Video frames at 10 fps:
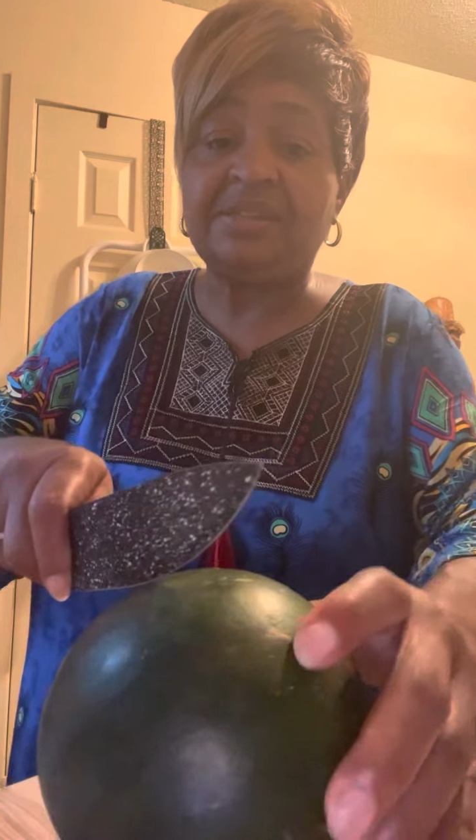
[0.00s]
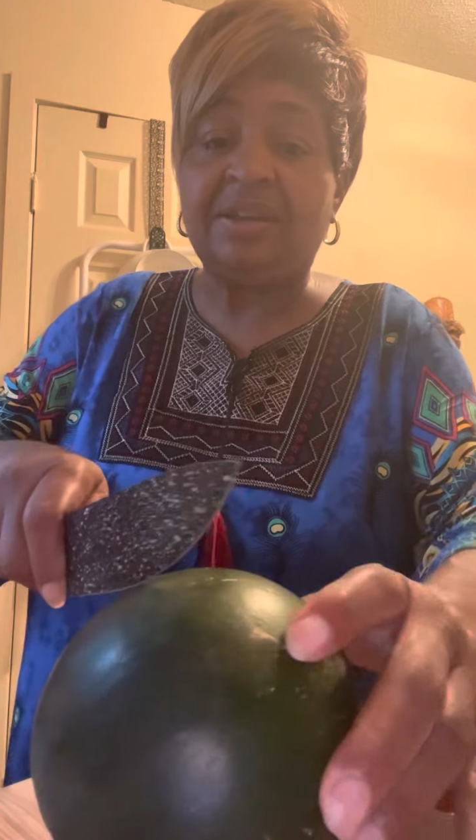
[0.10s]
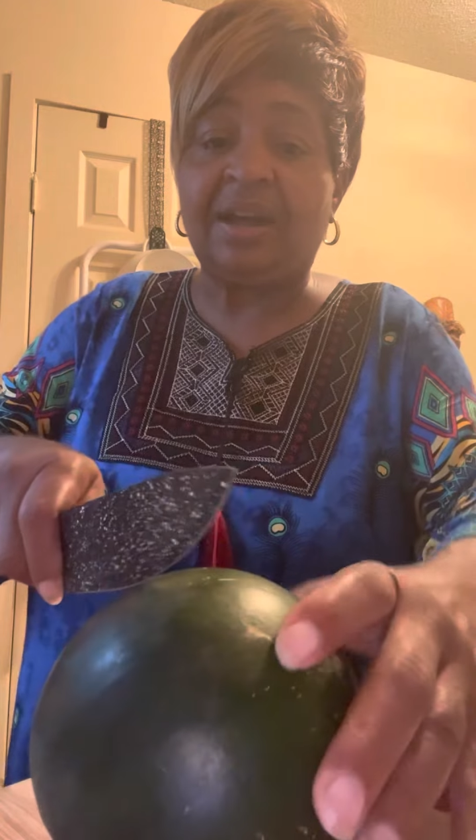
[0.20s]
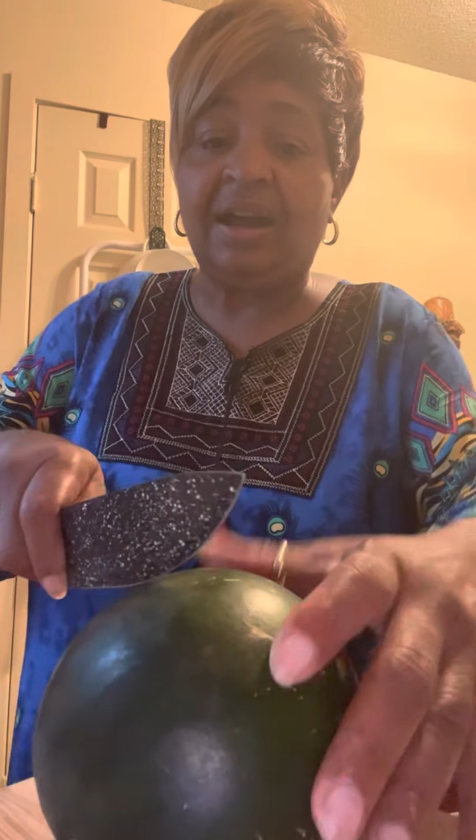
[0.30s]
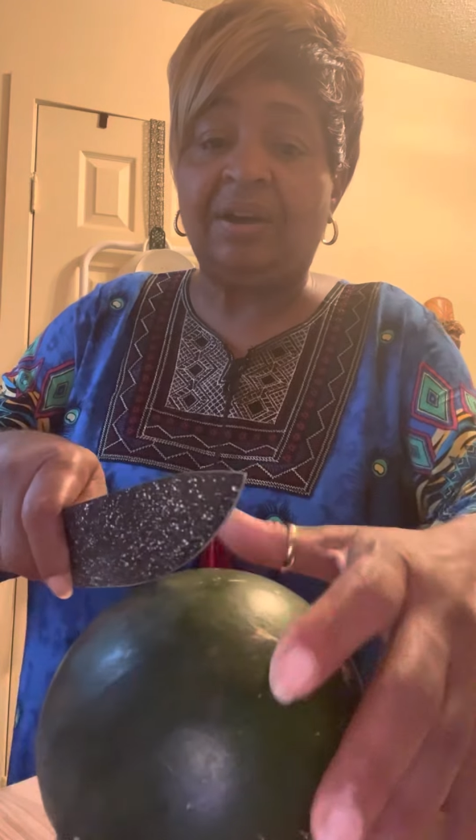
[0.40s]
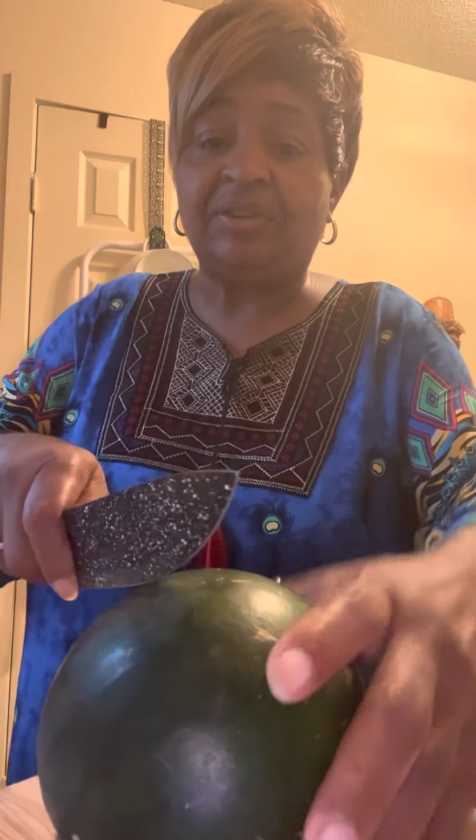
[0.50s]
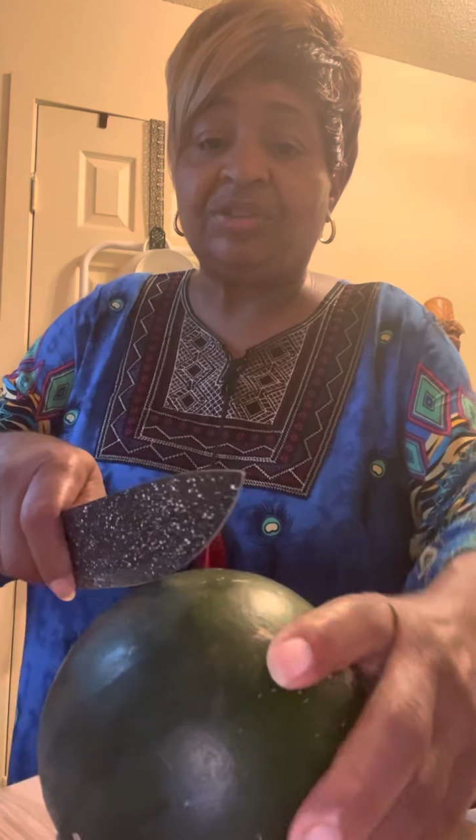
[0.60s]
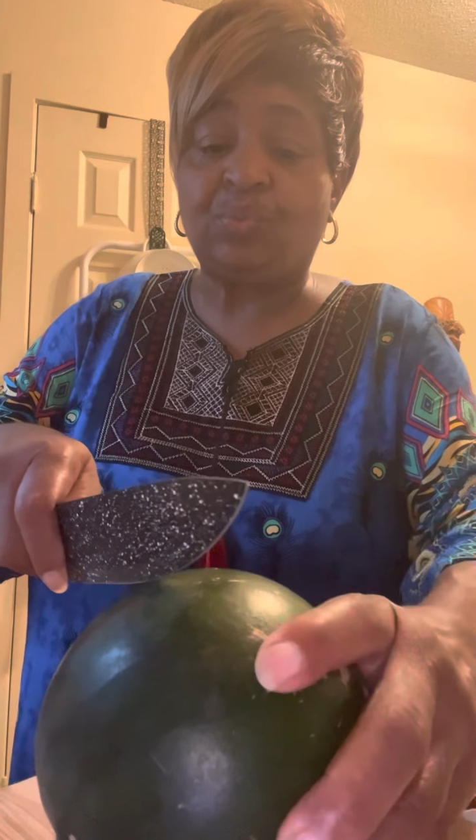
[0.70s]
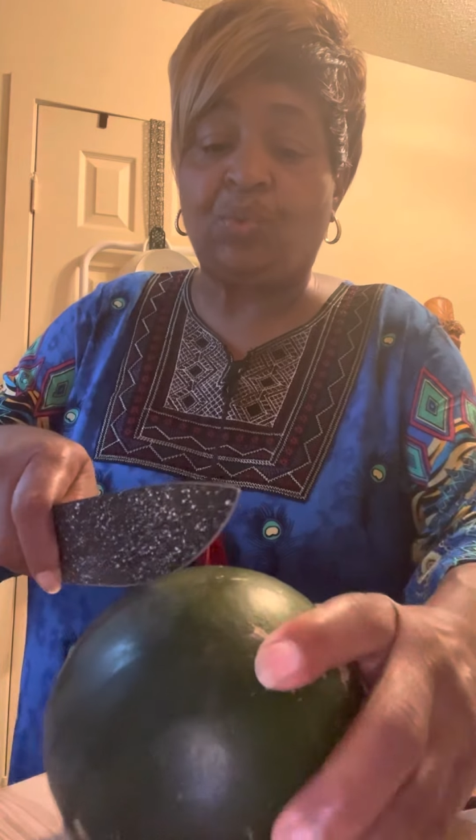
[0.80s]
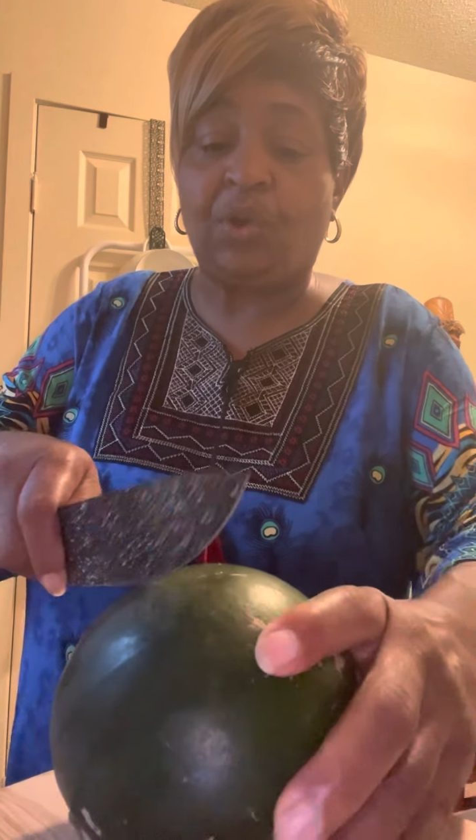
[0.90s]
look how
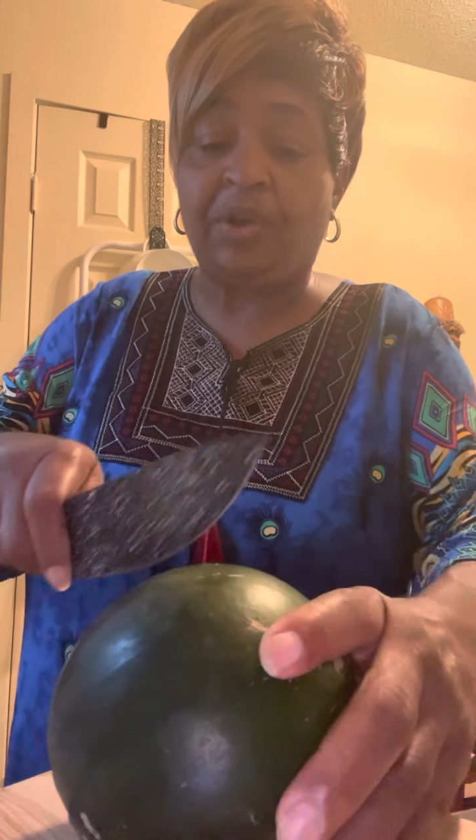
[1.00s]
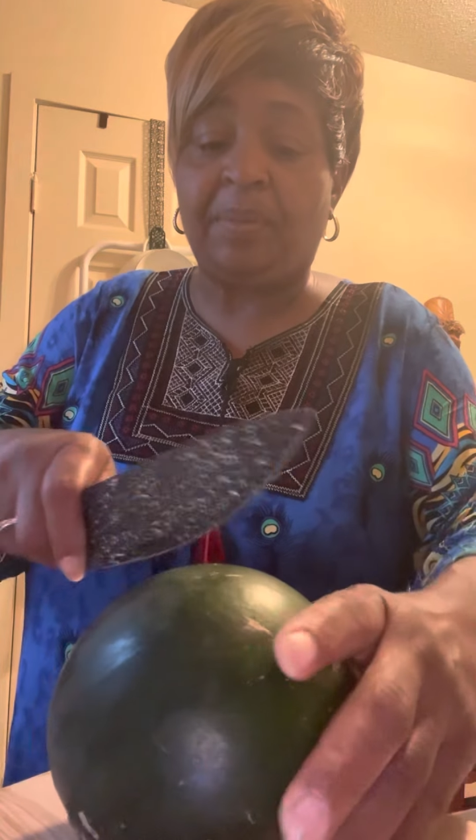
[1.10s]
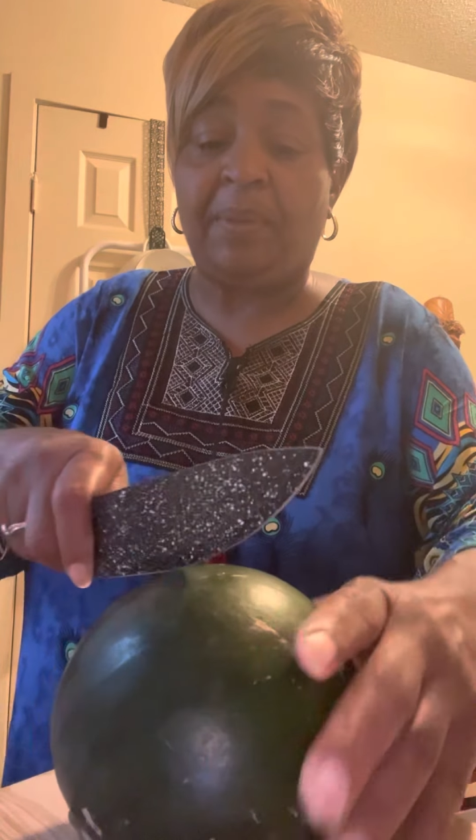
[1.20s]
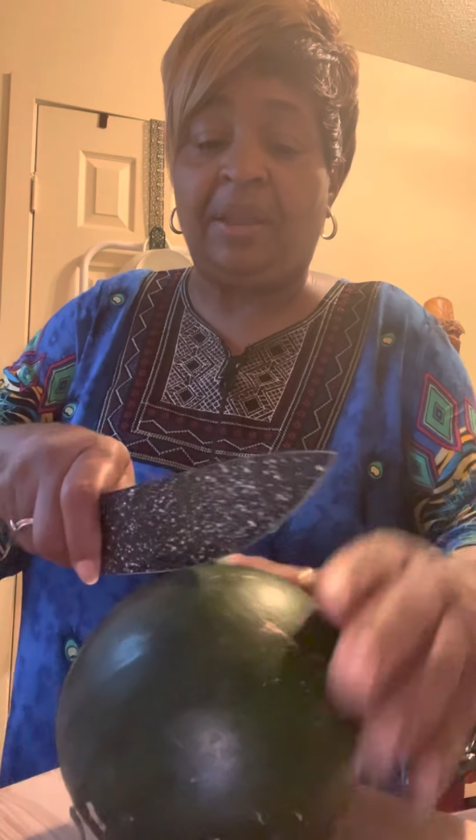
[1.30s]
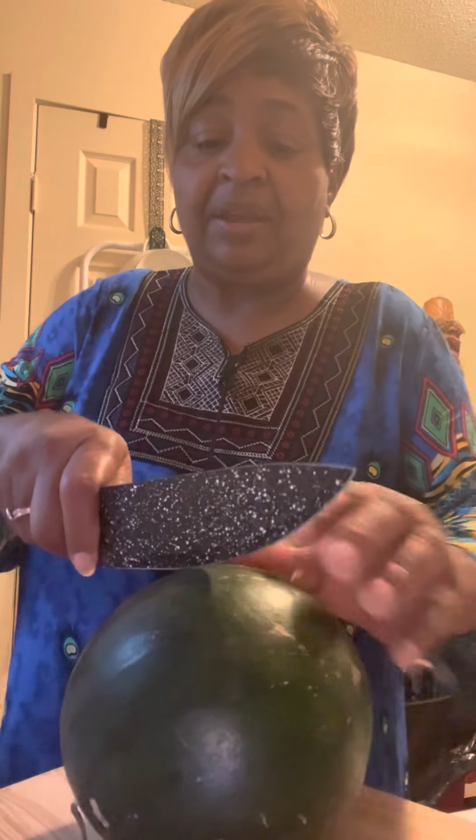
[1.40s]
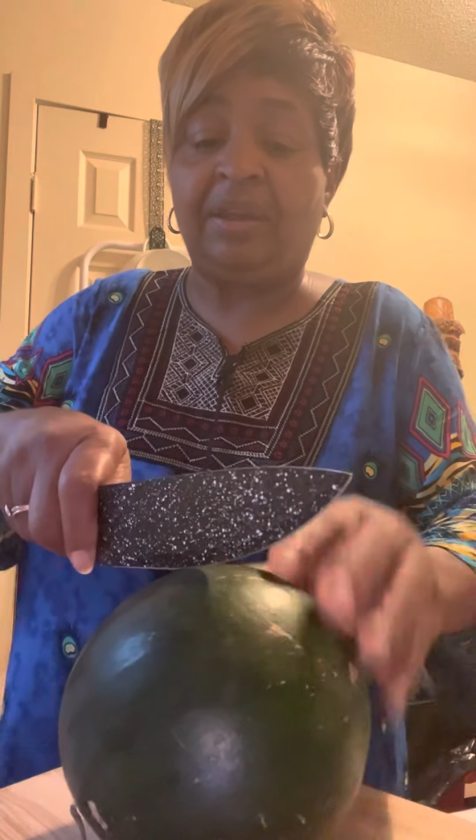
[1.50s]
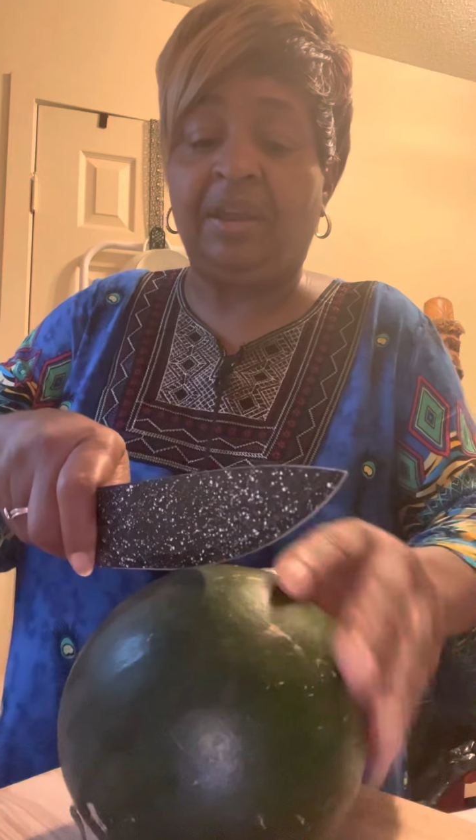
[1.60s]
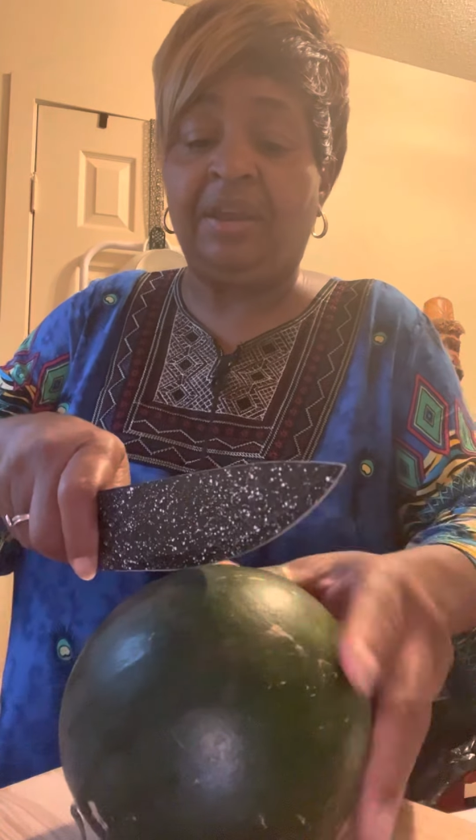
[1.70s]
this watermelon